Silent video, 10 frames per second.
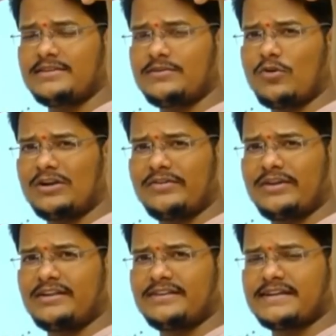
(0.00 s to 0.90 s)
whatever it
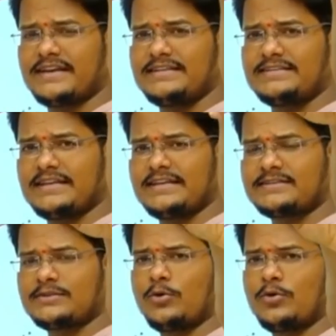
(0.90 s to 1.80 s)
is releasing is
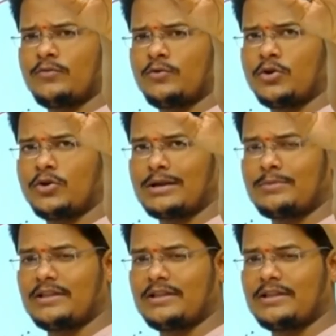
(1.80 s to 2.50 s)
chlorofluorocarbon.